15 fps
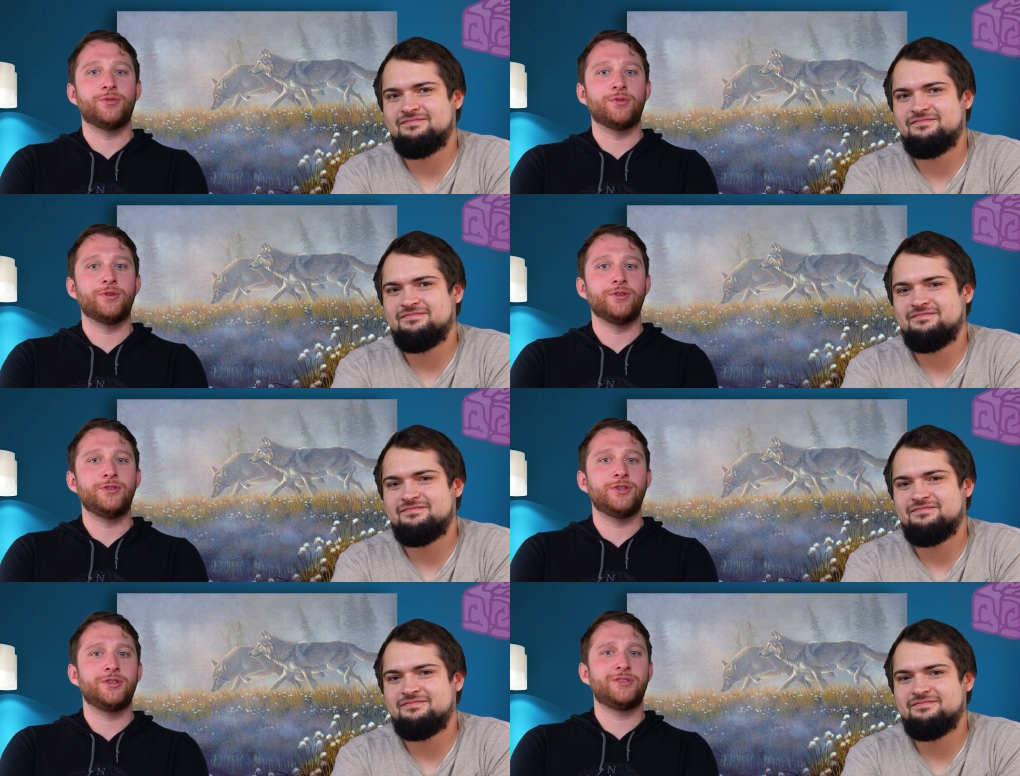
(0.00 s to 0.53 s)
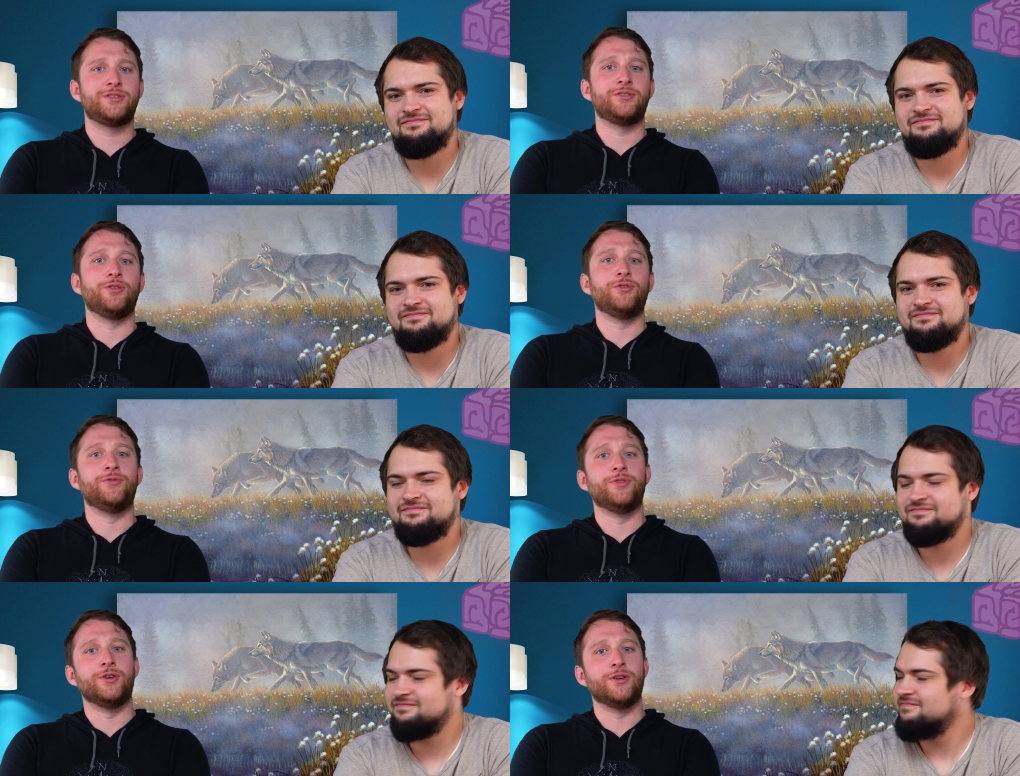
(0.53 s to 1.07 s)
Speaker 1: or just
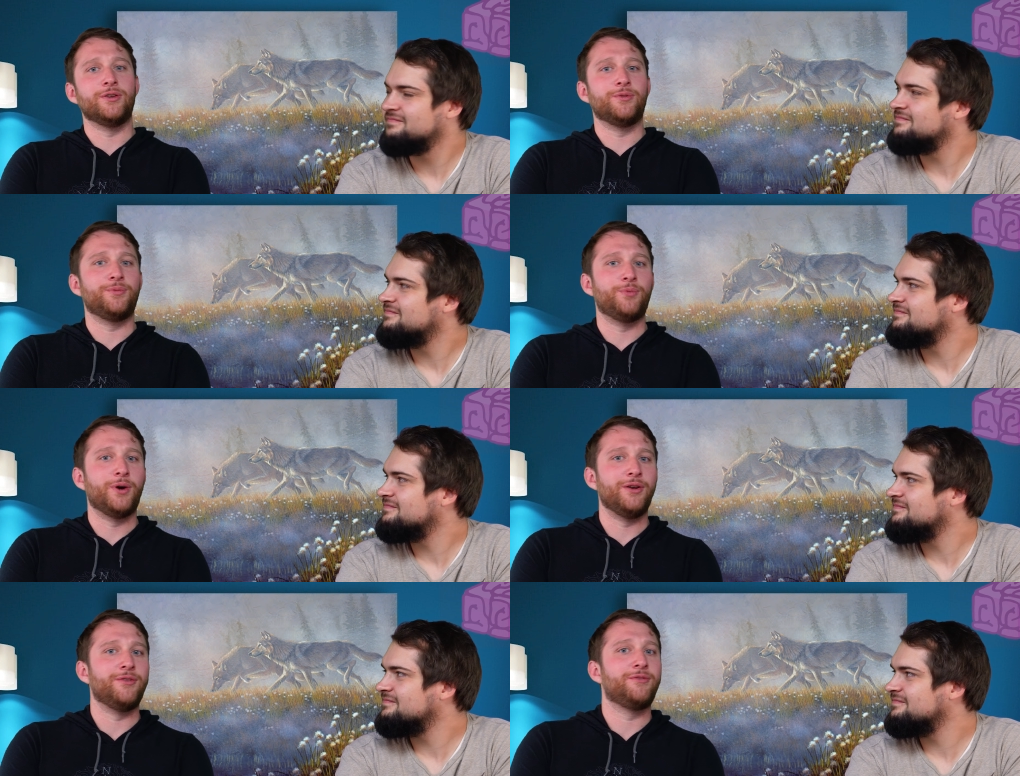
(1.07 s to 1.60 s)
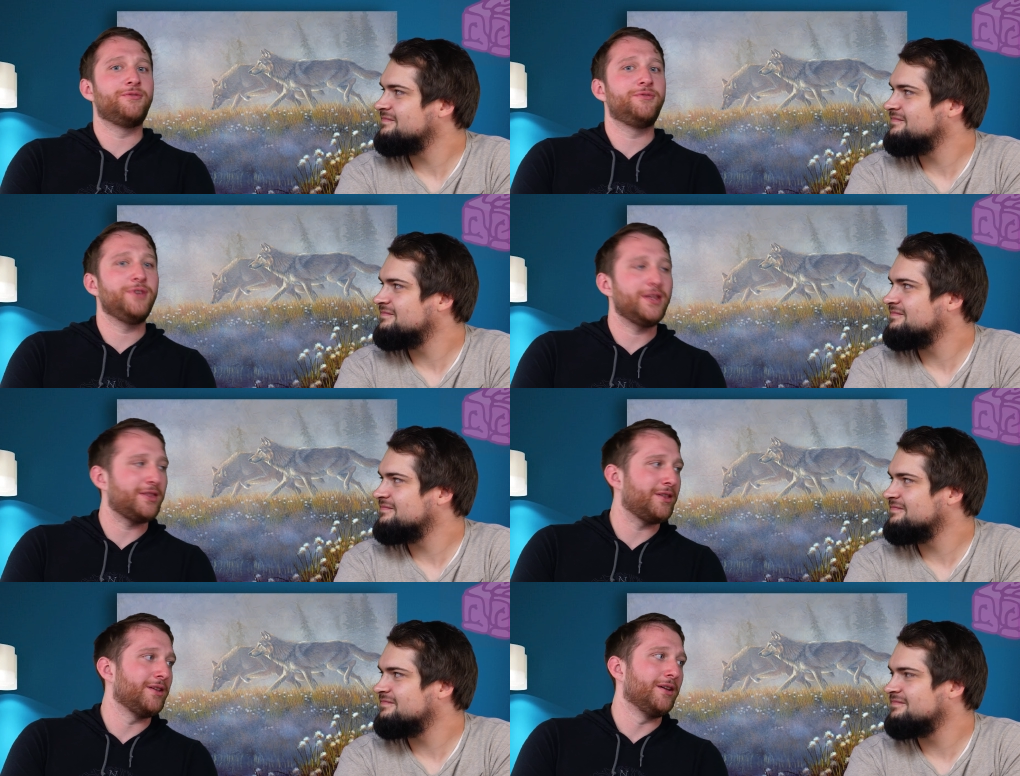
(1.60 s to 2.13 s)
over
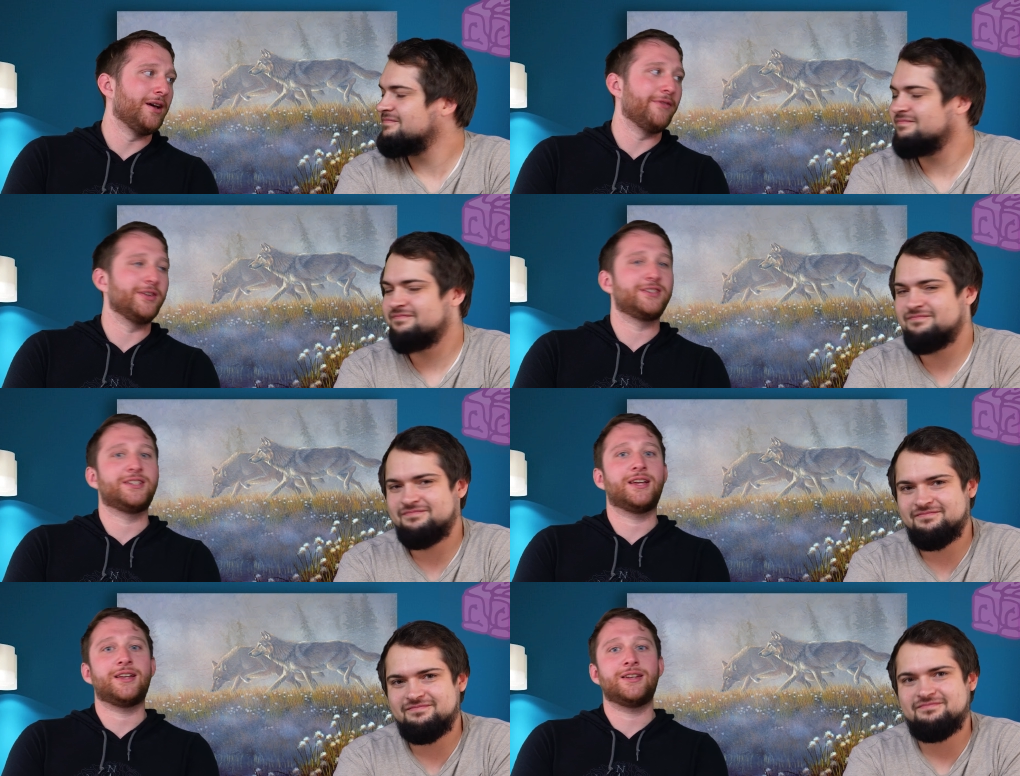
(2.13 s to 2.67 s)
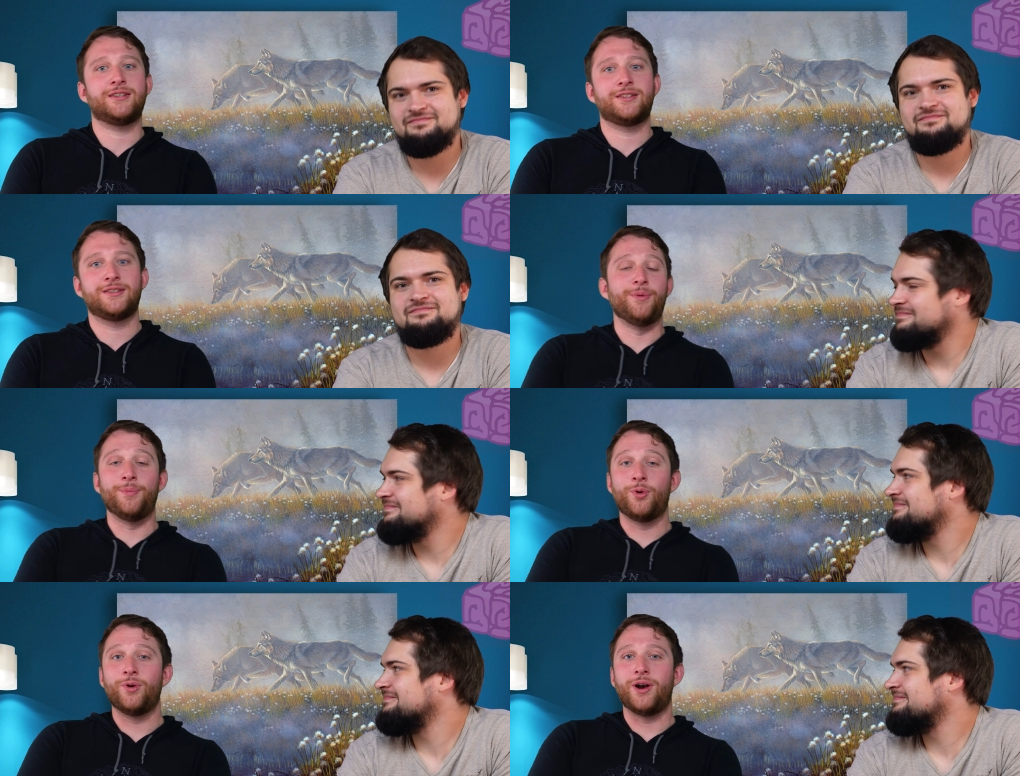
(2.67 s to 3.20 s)
one-fifth of a second.
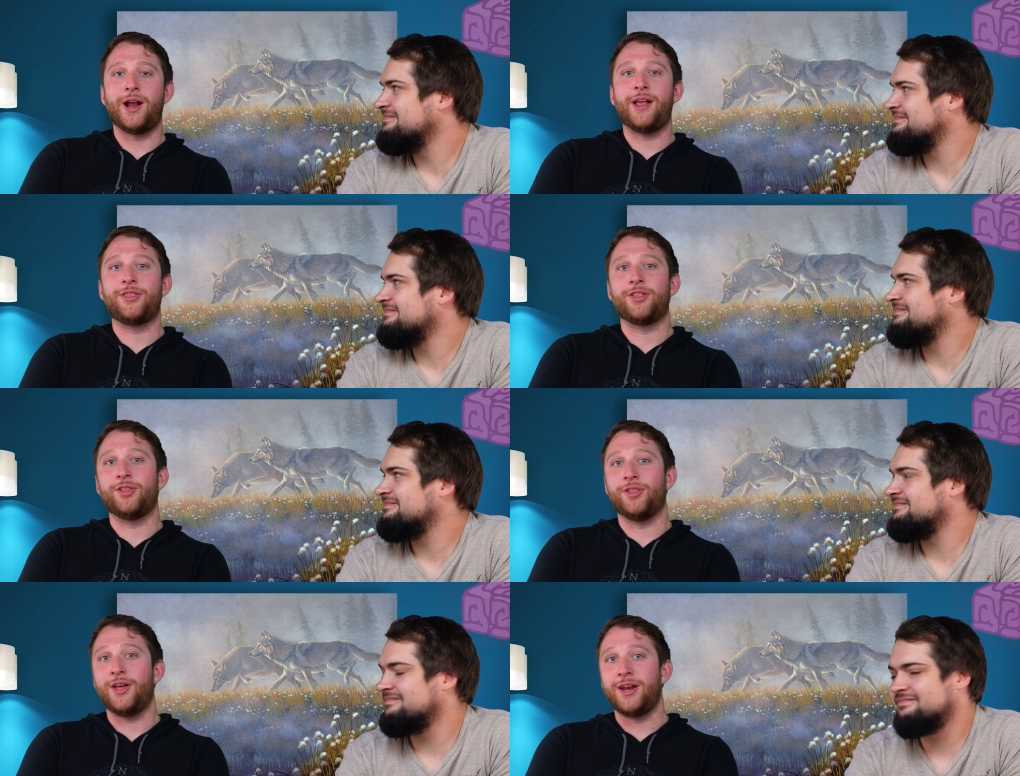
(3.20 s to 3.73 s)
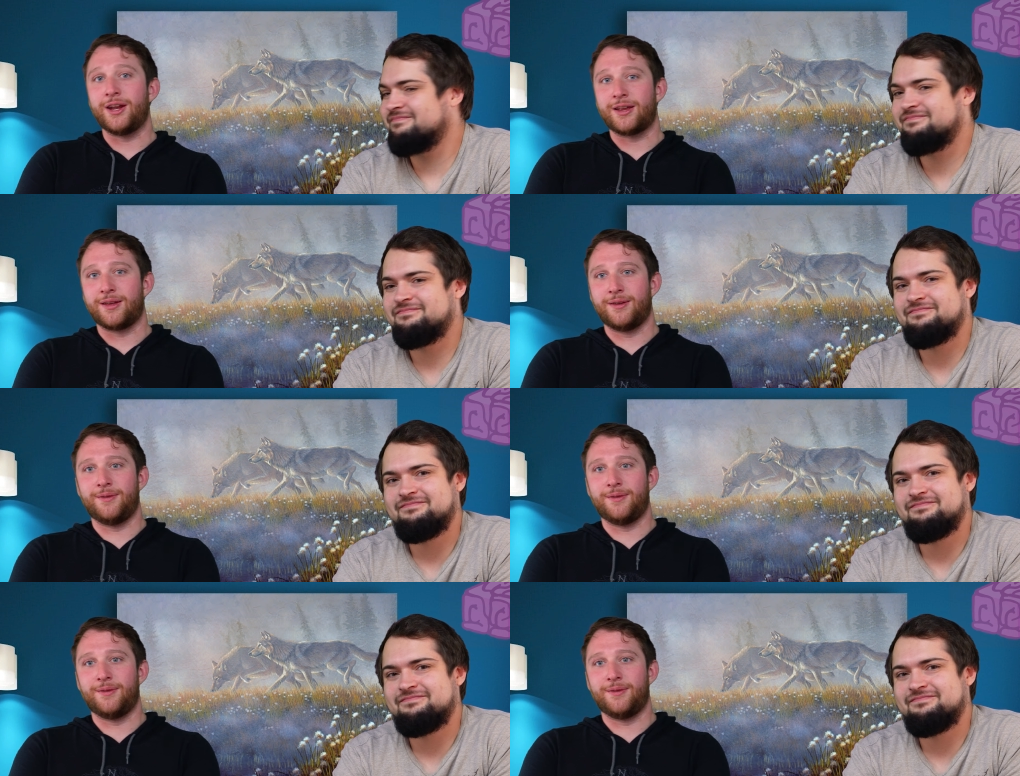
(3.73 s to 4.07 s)
The more athletic